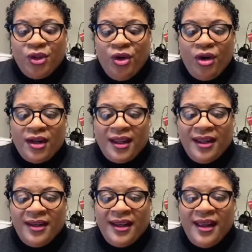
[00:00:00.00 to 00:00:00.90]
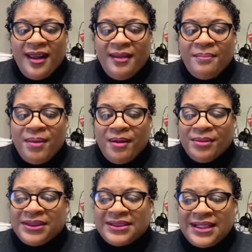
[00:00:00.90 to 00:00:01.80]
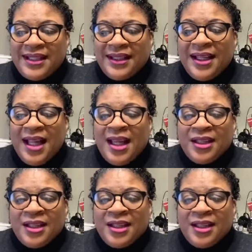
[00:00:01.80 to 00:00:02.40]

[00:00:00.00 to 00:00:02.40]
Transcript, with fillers: talk in a public setting.